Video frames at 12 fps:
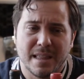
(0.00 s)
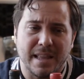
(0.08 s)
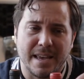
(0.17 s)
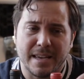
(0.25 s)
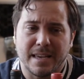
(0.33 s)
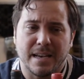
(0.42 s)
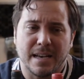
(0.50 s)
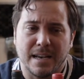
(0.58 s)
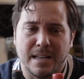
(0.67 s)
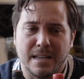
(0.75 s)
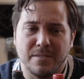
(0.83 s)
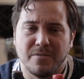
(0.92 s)
like
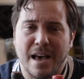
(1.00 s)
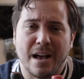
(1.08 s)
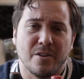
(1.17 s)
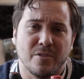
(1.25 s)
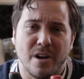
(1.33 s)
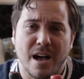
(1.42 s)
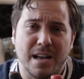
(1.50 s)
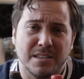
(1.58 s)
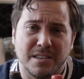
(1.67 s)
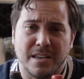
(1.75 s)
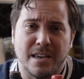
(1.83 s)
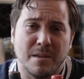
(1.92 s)
Vacheron,
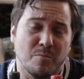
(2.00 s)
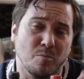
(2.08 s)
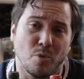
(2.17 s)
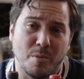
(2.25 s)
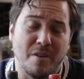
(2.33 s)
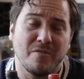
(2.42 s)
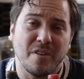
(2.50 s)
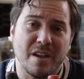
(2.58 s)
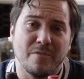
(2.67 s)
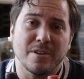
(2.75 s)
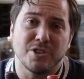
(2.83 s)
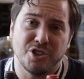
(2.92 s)
and one of my favorite,